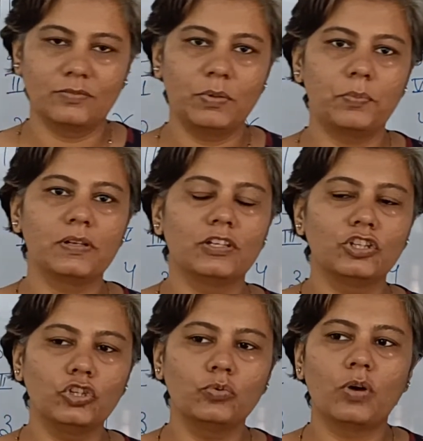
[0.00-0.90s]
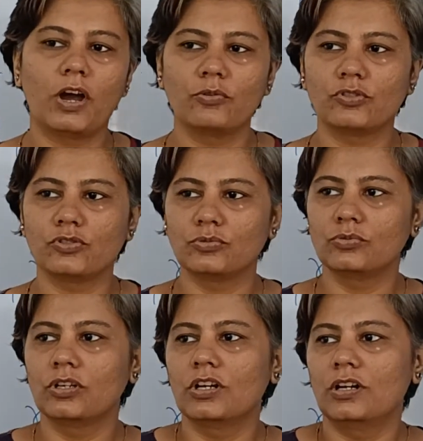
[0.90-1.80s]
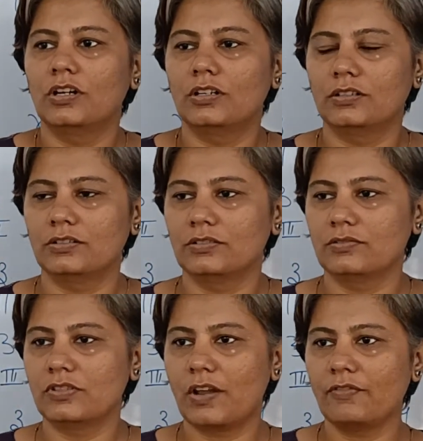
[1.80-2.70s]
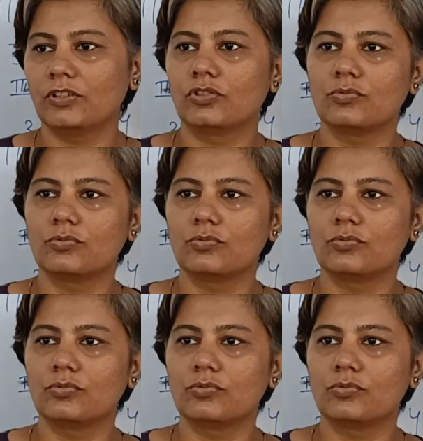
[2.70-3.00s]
People knew how to travel